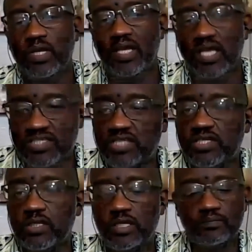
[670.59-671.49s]
And
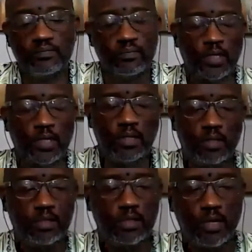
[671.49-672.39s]
so essentially
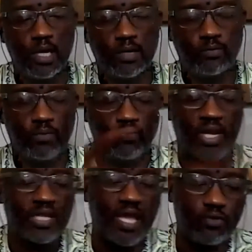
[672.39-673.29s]

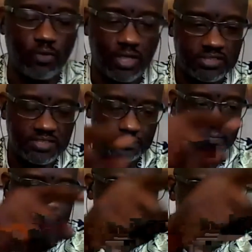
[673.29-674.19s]
what
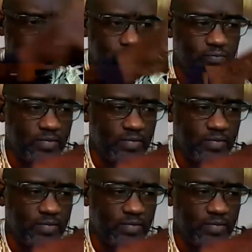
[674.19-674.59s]
redlining